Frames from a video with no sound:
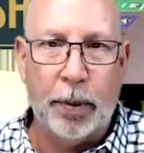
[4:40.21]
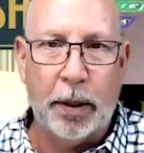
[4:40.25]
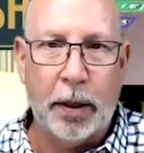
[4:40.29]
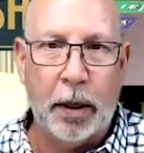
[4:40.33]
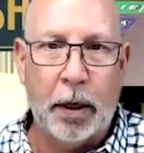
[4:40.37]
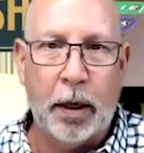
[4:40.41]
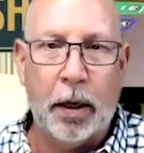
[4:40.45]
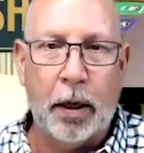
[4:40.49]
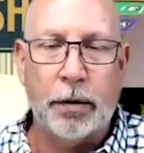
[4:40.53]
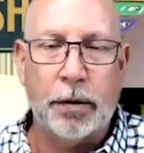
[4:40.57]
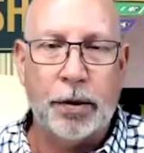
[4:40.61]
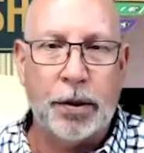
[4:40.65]
And
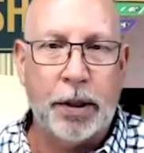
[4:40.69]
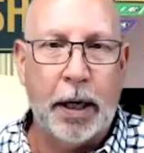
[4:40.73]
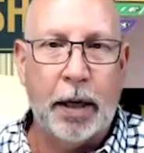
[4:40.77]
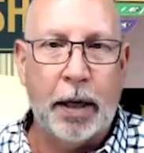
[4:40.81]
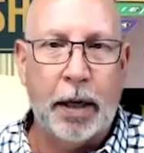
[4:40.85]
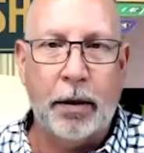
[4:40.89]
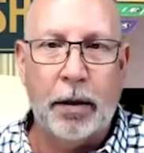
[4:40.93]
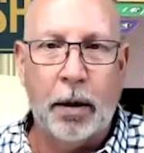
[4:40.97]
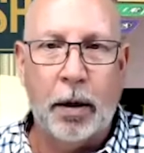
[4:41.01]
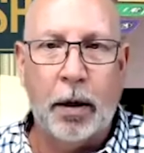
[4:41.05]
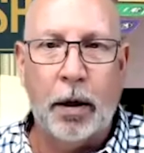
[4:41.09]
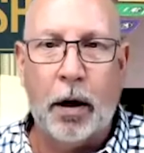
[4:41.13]
I'll say
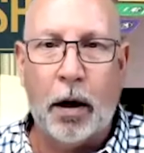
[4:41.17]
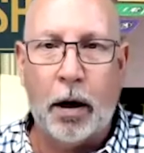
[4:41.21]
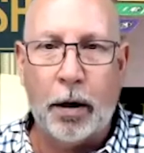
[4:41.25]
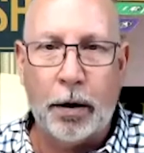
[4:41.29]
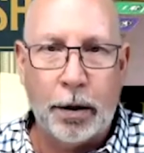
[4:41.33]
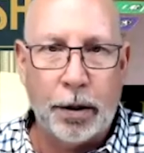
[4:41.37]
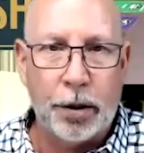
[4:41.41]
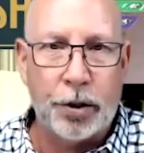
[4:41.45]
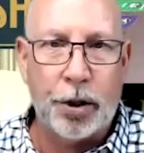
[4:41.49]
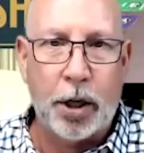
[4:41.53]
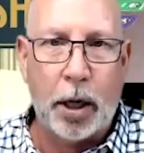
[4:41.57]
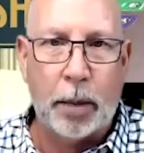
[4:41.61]
the
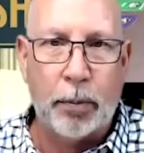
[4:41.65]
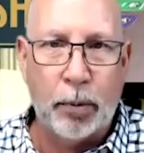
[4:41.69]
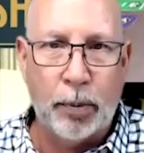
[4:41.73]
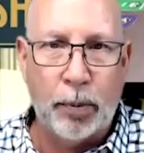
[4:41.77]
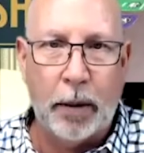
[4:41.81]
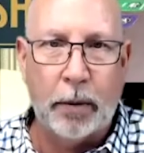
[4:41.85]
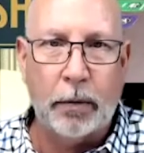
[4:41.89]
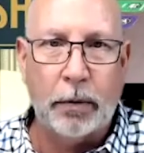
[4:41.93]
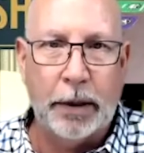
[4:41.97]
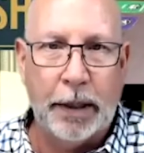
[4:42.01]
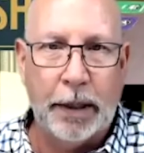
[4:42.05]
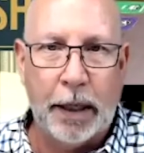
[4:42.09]
hardest job
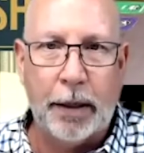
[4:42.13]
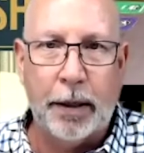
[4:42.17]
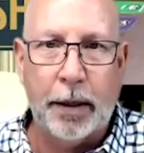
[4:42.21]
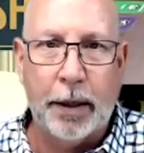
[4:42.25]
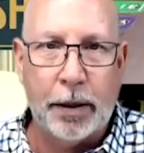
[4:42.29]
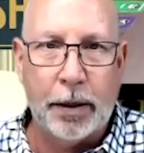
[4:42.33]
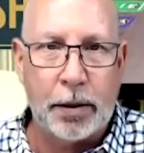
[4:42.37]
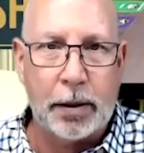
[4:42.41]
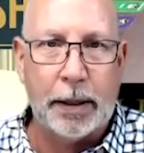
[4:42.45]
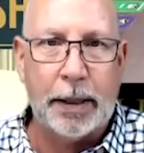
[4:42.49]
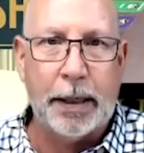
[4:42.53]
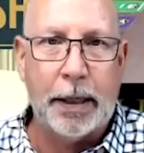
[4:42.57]
about leading
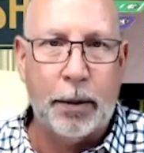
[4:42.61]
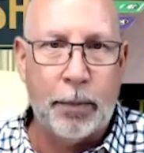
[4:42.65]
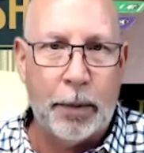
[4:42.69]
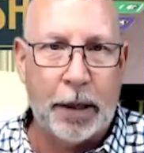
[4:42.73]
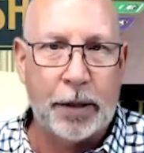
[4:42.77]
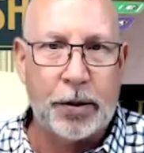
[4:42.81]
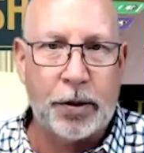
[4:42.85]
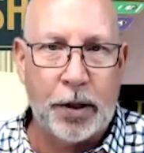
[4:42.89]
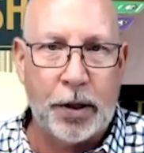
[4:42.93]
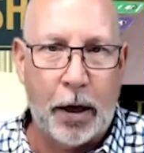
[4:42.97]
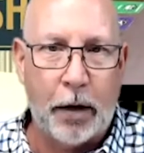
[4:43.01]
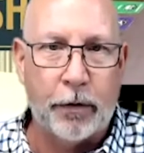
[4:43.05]
is leading
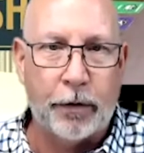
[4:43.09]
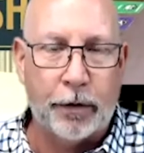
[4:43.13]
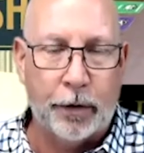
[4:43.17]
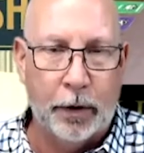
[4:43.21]
myself,